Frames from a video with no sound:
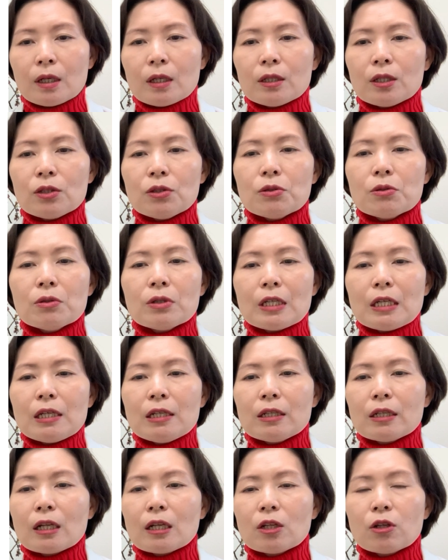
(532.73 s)
and you
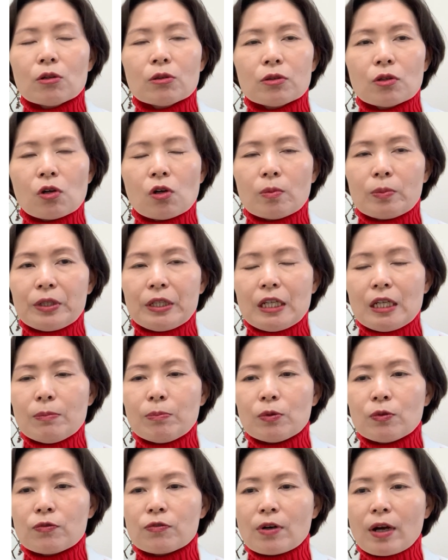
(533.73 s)
eat a lot of
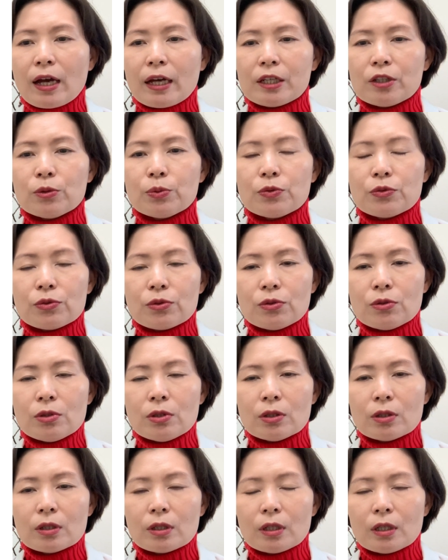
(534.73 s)
deep fried
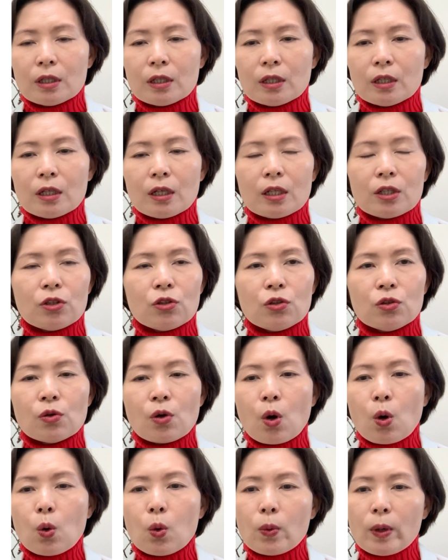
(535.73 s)
food, and
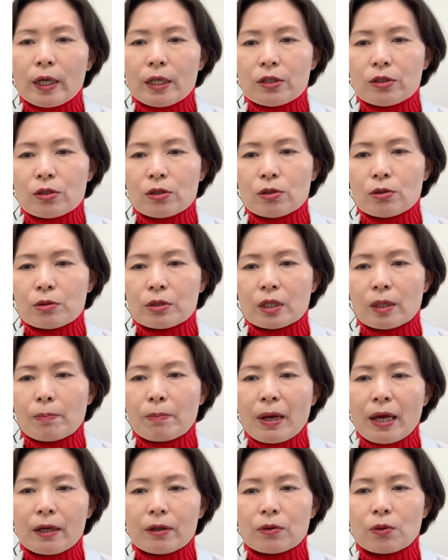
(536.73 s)
you always use the
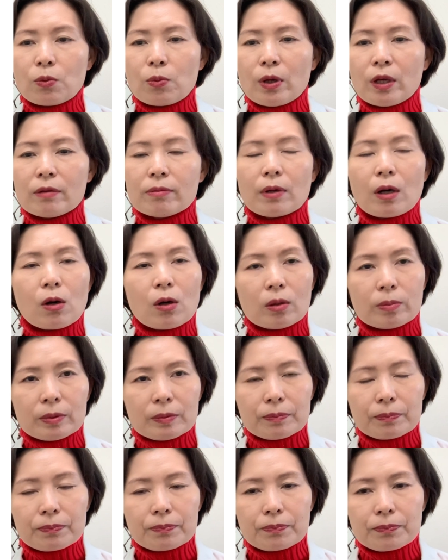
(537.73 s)
microwave
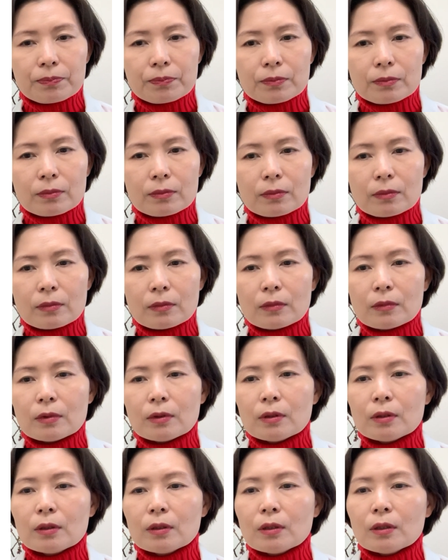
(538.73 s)
oven,
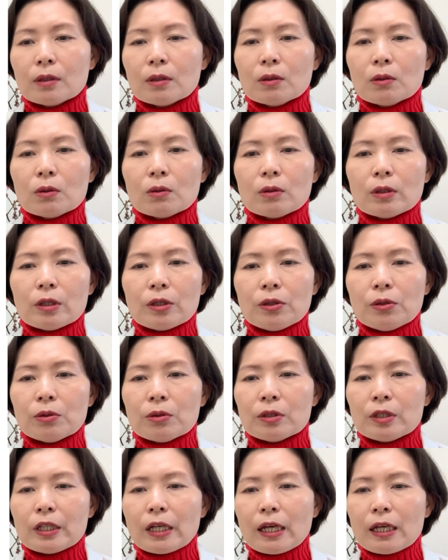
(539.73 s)
or
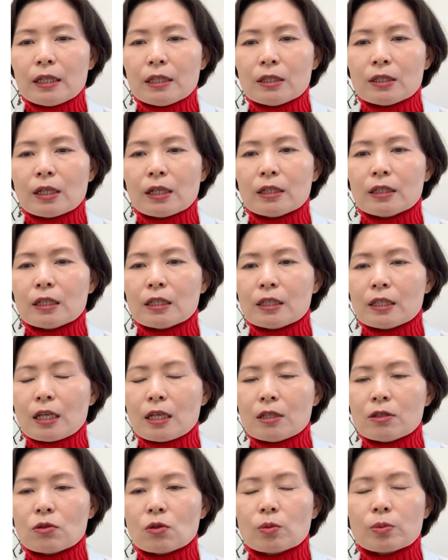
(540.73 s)
your taste and the
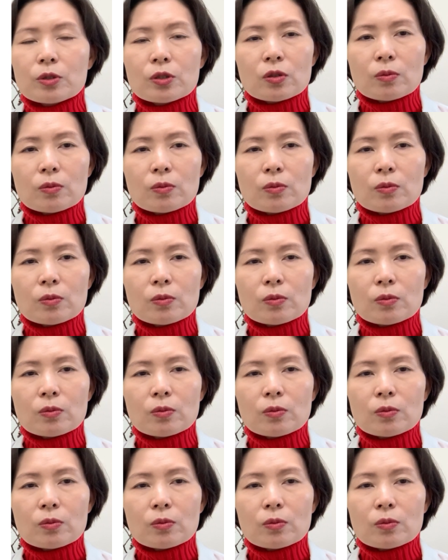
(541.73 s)
sense of